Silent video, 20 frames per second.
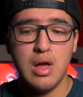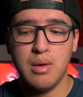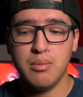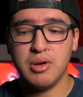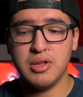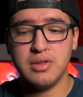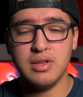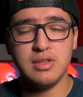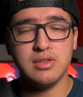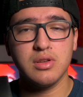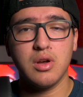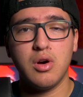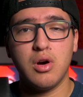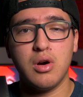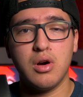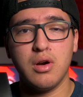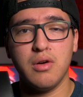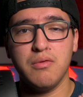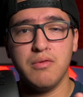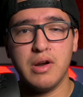But these
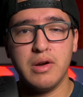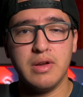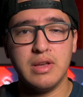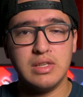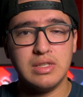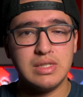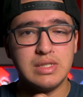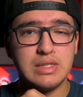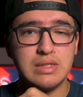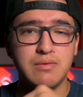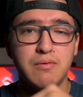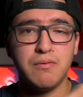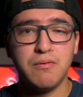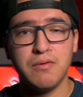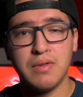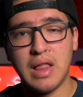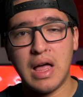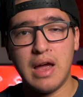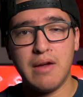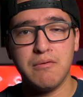are very
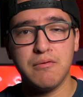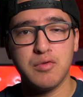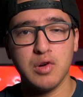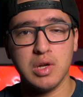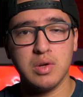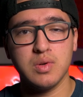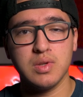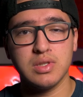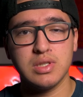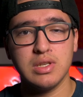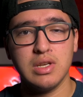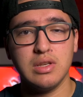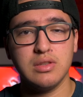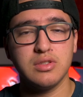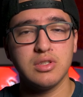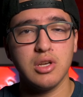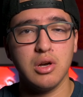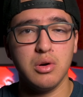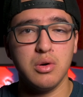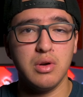flat frequencies,
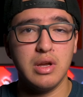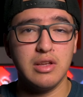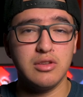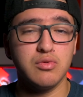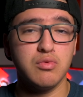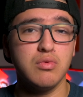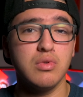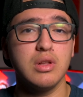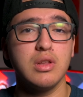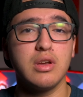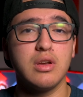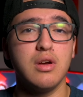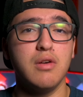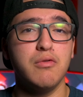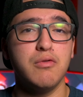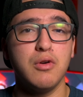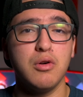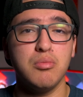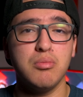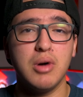so it's really good
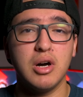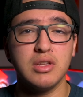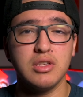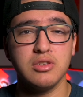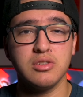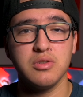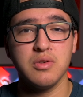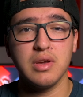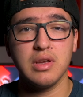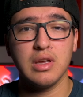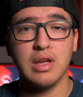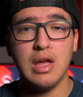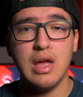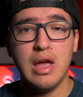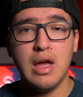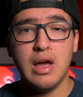for monitoring